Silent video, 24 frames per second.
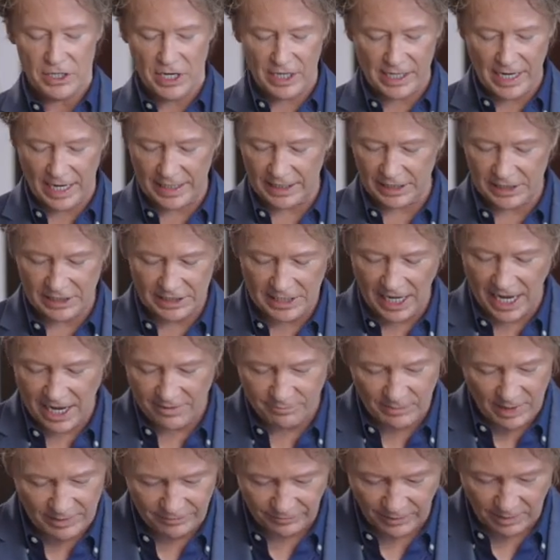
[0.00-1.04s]
you got to save
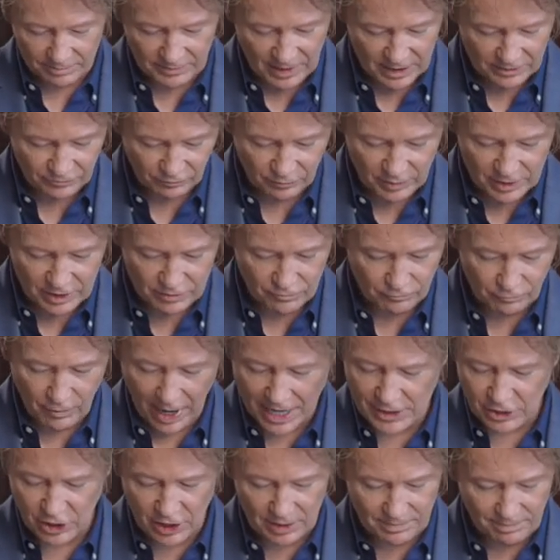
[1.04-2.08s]
me from this rich,
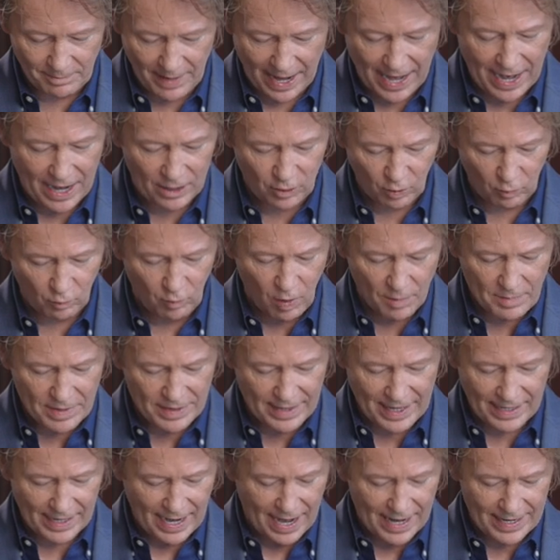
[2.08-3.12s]
wretched man or woman
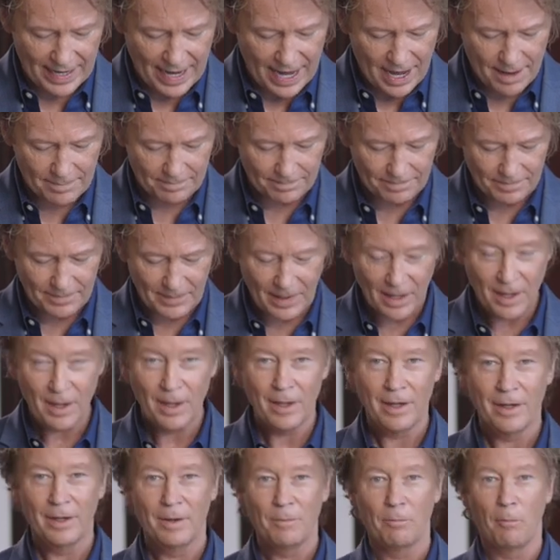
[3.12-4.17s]
that I am.
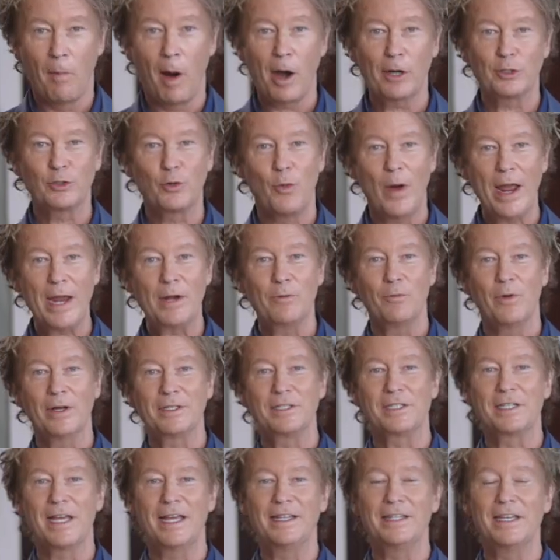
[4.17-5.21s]
Mark Twain
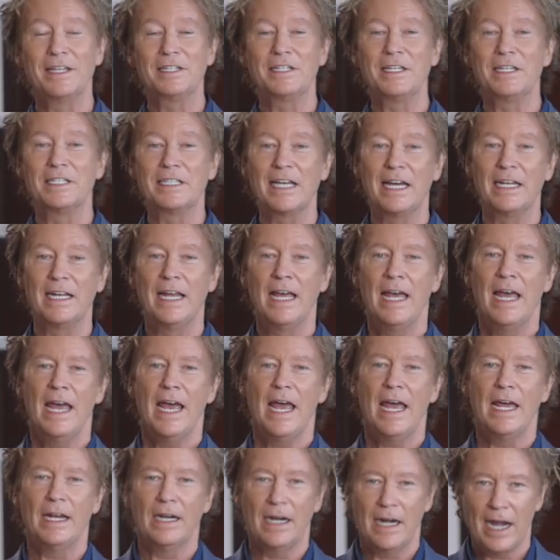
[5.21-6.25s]
once said this. He said,
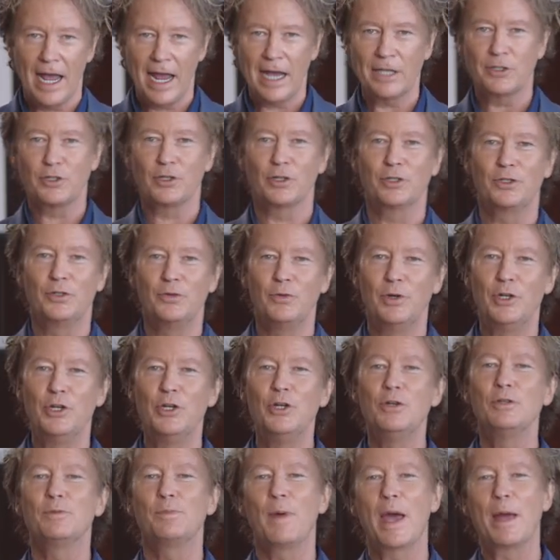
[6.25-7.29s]
in an answer to a
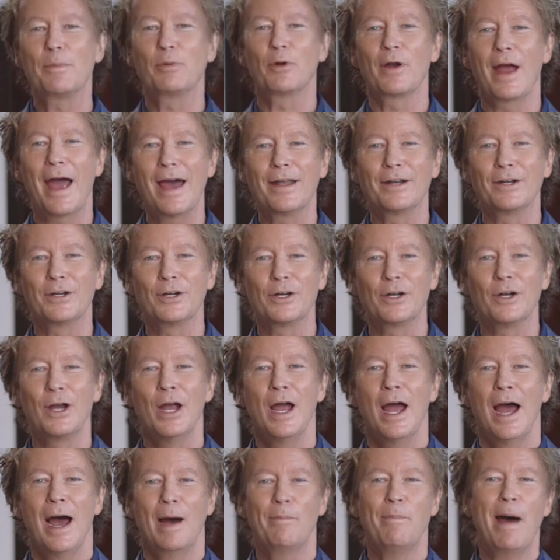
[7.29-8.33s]
newspaper editor
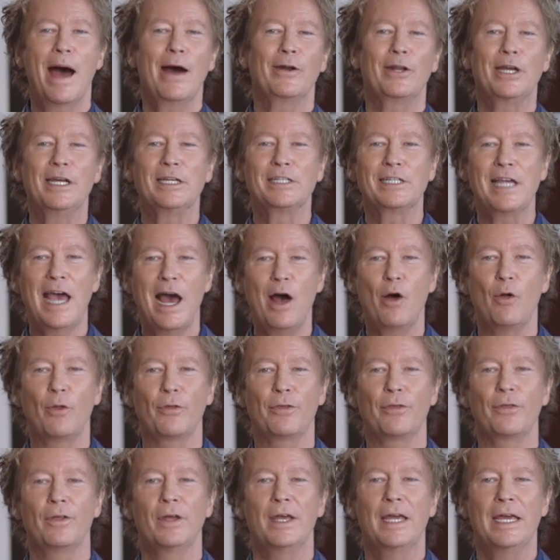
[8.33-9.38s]
about his
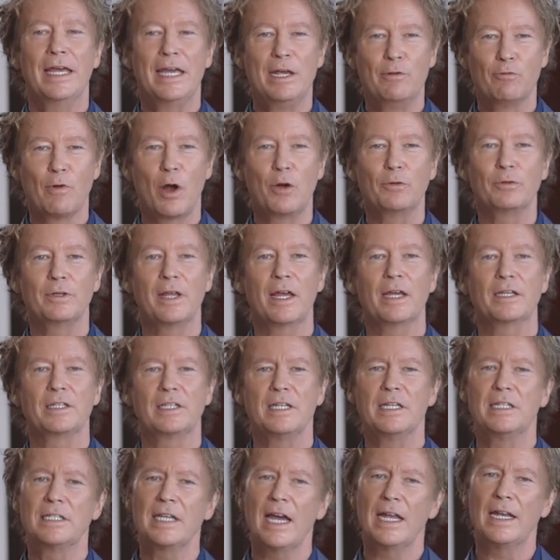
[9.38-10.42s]
health, he wrote this.
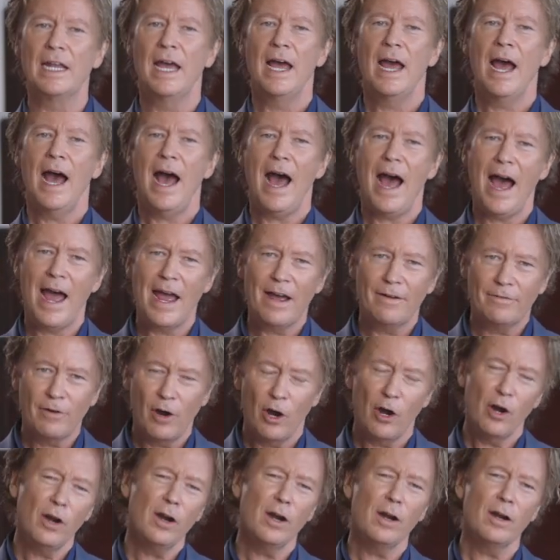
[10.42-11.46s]
He said, "I have
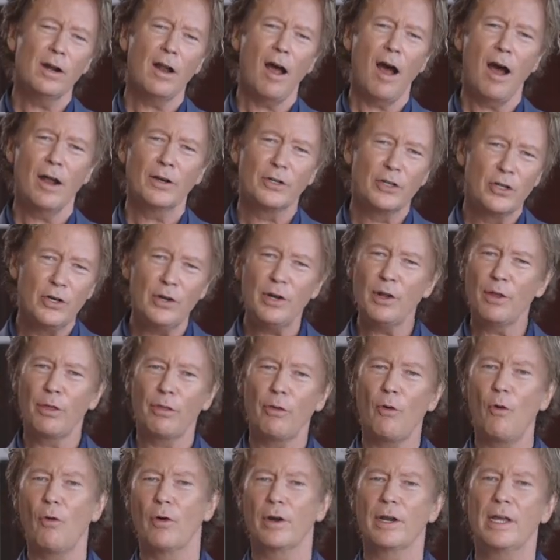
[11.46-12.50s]
heard on good
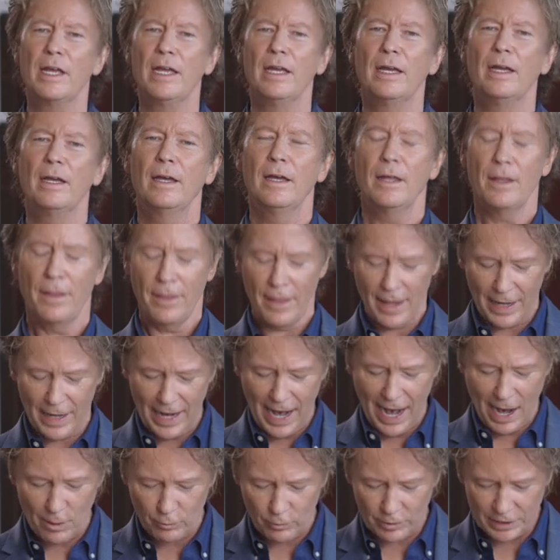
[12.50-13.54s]
authority that
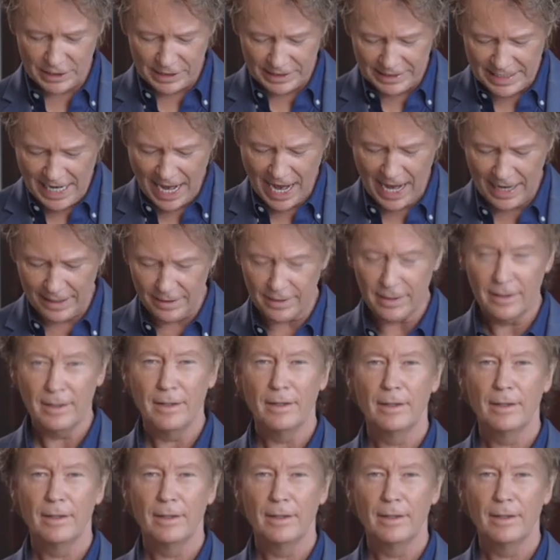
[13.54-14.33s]
I was dead."